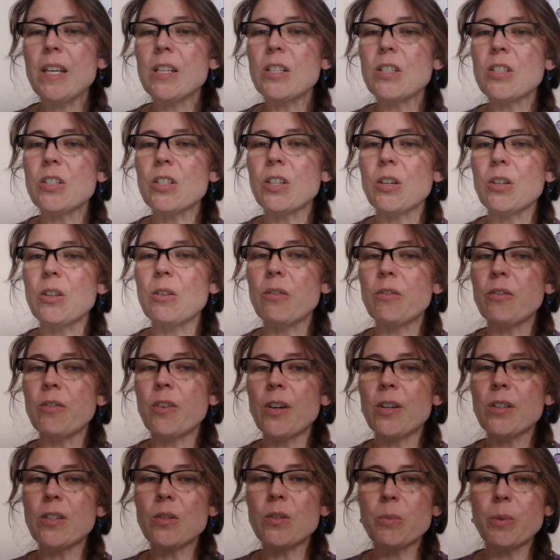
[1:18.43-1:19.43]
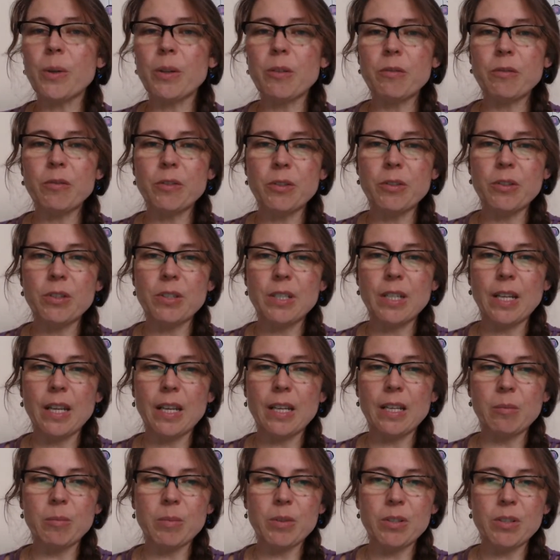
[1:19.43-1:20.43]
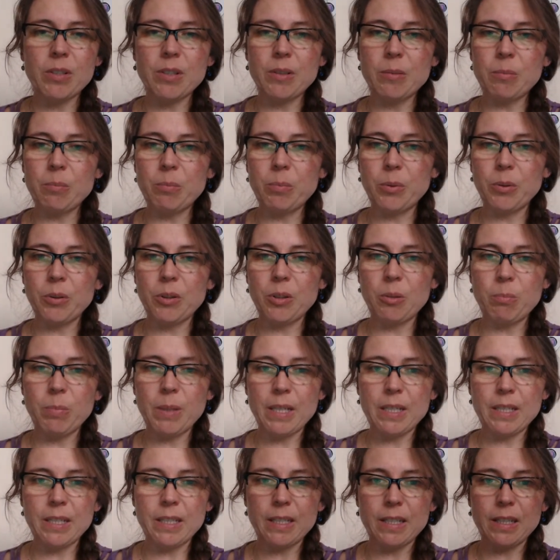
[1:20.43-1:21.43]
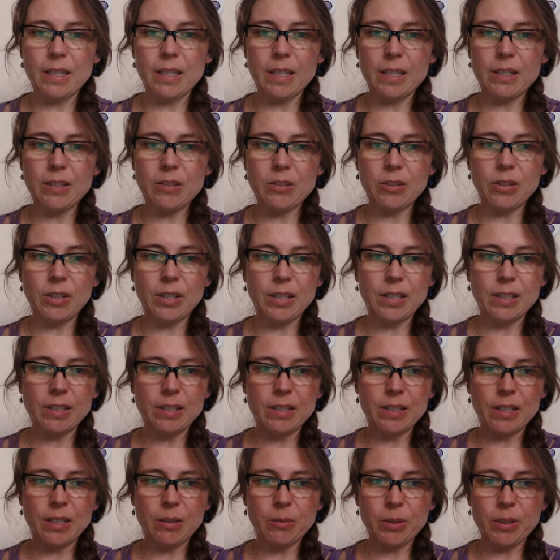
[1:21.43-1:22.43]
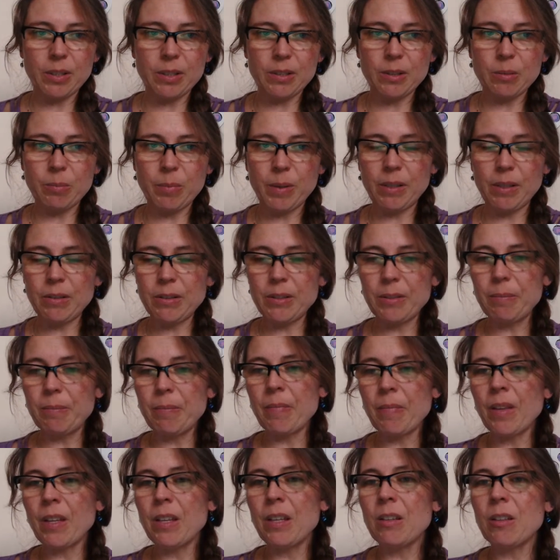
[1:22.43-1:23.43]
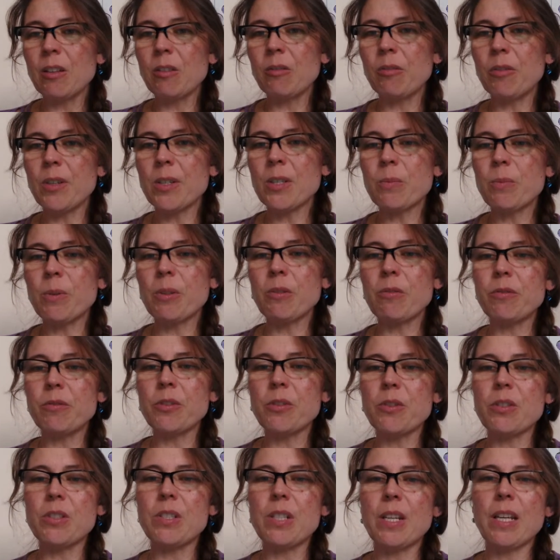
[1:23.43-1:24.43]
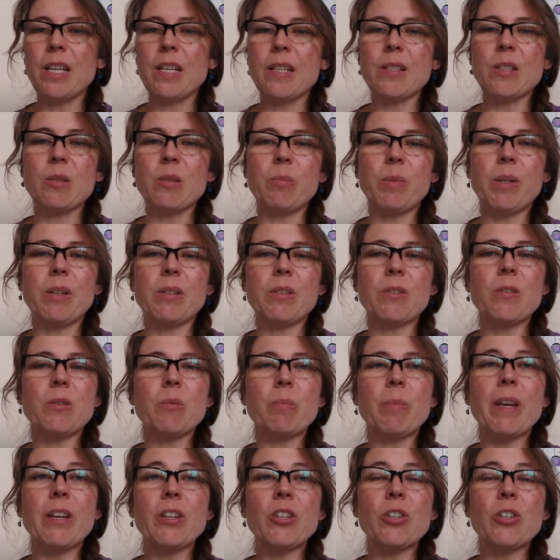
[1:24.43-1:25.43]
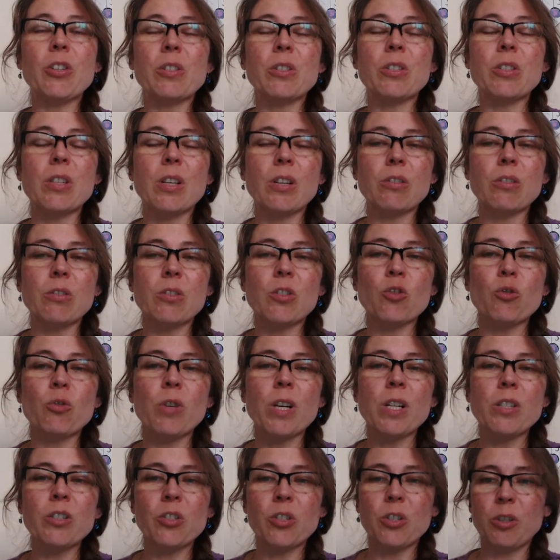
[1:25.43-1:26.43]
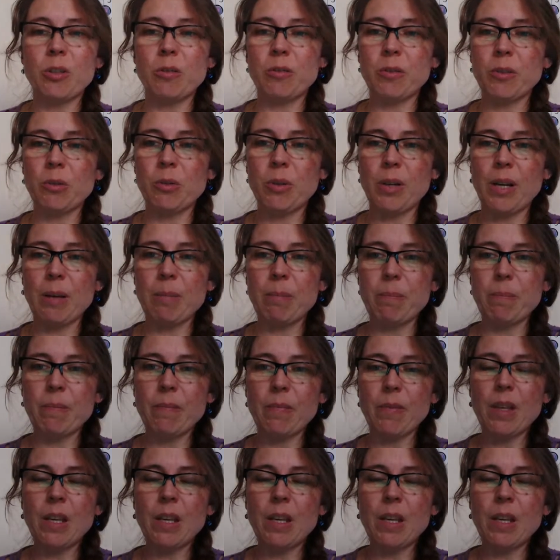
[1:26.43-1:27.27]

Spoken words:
So the first one for today, let me just put the banner in there so you can see what it's about. The first one for today is about spatial structure of crime.